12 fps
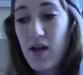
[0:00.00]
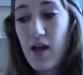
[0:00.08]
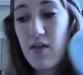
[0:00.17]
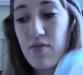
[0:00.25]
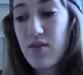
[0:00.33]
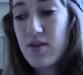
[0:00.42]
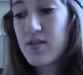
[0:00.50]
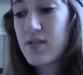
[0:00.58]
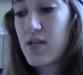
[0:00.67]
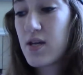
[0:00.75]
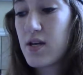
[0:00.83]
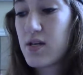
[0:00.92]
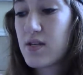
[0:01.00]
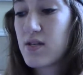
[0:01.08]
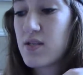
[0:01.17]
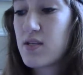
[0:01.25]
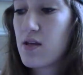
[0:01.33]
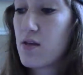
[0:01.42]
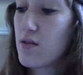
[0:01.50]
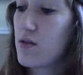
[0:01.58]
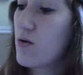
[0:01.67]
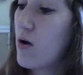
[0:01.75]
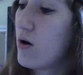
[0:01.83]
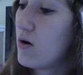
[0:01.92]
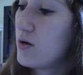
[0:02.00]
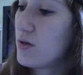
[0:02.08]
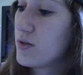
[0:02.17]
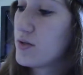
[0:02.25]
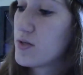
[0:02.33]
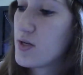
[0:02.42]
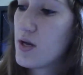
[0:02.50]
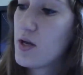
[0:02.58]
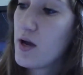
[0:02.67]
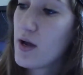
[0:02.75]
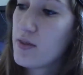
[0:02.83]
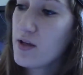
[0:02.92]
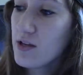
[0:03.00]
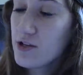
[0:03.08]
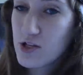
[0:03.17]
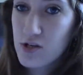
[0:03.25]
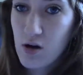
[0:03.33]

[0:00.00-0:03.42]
And this is called, I think it's just